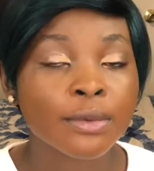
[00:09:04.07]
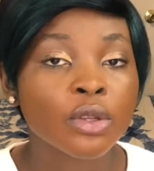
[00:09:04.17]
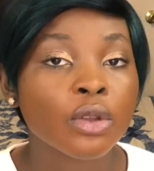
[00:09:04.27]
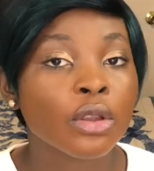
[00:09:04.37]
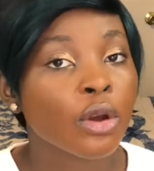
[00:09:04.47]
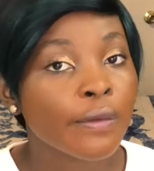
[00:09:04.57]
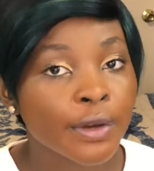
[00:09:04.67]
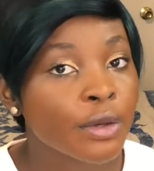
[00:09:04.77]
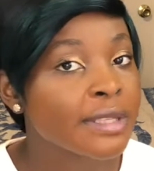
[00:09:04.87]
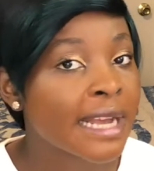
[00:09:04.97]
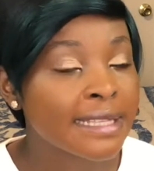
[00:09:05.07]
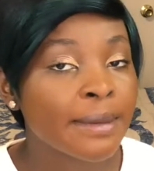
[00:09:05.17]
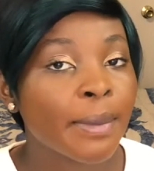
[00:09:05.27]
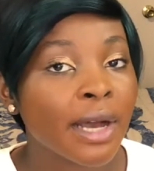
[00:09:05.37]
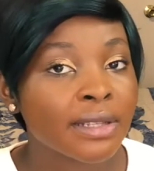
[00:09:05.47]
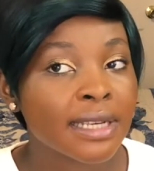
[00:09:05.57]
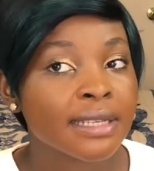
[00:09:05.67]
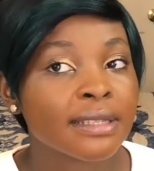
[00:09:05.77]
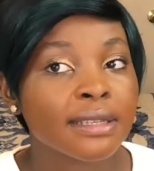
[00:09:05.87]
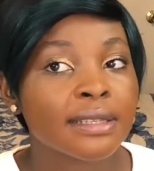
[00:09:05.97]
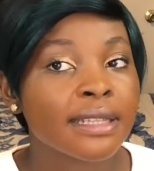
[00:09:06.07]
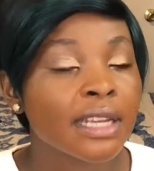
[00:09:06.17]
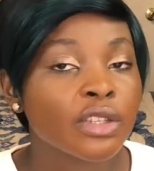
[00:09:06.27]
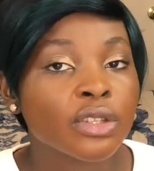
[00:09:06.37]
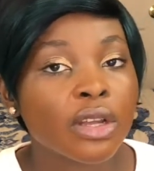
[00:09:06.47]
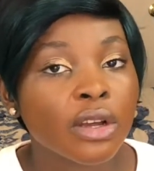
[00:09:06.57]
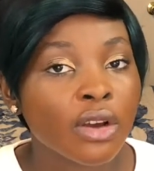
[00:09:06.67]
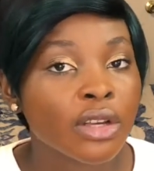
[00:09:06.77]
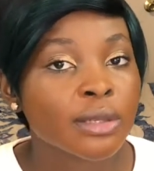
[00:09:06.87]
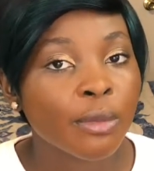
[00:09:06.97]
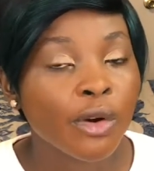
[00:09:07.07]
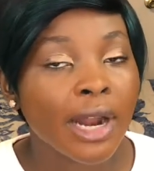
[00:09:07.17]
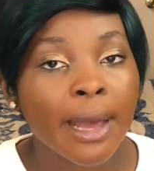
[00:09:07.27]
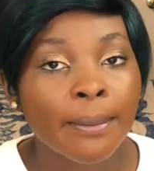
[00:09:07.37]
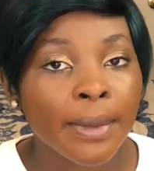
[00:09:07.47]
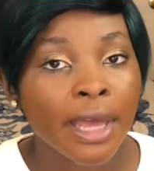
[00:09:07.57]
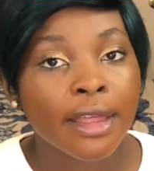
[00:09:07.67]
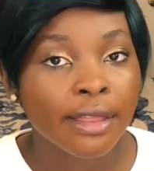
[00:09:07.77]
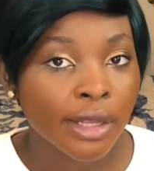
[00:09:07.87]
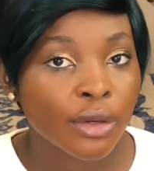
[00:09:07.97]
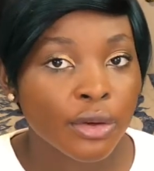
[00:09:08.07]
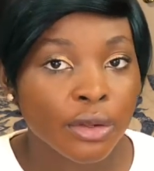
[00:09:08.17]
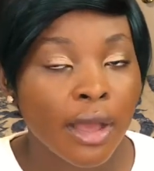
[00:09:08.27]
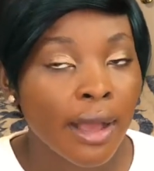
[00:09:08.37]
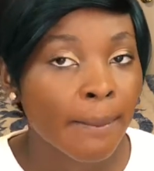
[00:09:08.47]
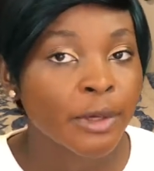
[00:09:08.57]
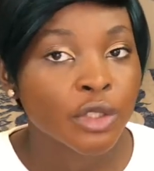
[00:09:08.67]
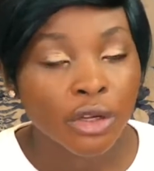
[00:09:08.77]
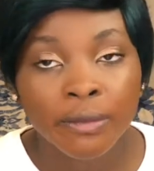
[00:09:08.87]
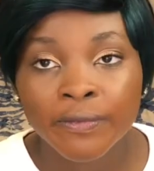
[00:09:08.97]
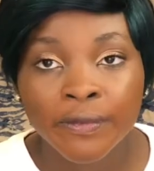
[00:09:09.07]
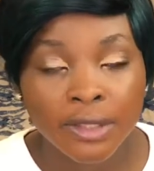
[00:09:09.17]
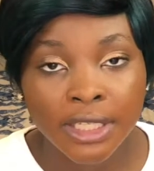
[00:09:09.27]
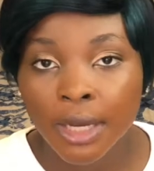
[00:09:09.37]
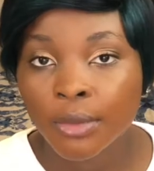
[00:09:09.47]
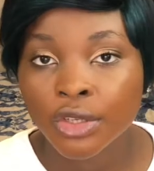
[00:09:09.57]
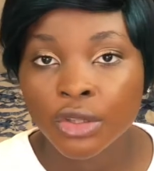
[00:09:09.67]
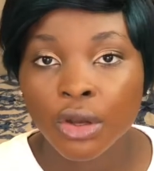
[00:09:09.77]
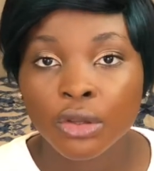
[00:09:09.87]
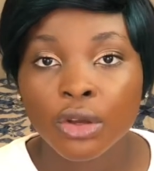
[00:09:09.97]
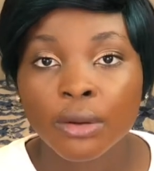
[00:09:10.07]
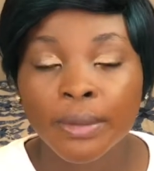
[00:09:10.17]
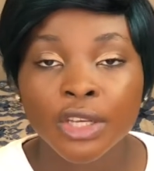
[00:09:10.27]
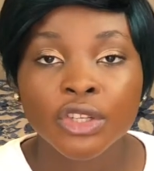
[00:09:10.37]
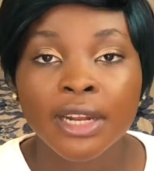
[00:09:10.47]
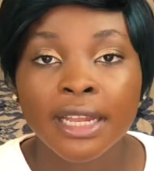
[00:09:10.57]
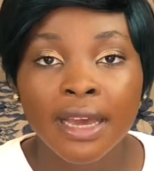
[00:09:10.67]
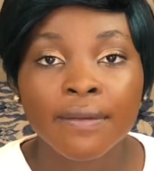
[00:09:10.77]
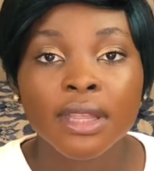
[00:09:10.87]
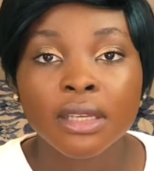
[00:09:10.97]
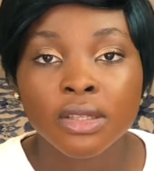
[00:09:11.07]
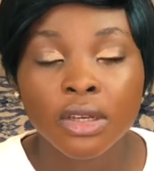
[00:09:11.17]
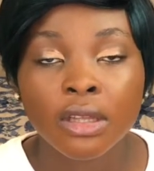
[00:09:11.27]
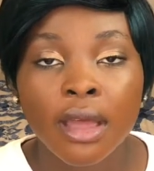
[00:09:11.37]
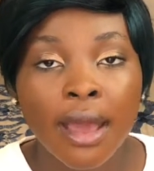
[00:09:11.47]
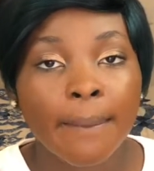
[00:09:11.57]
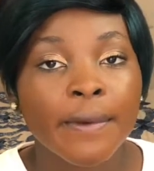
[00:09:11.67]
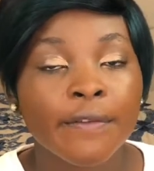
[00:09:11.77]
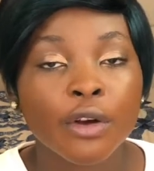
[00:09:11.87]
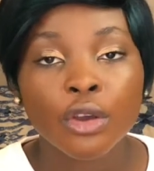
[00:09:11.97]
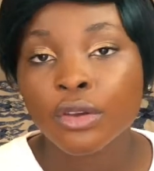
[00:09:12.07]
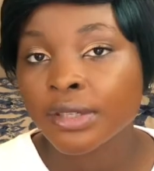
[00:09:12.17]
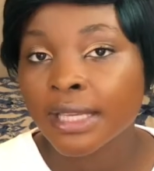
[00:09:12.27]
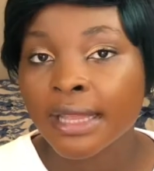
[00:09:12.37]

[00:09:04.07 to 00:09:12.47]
So don't overuse antibiotics, because they're just gonna cause more harm than good. Be sure to check with your doctor to make sure that everything's good before using the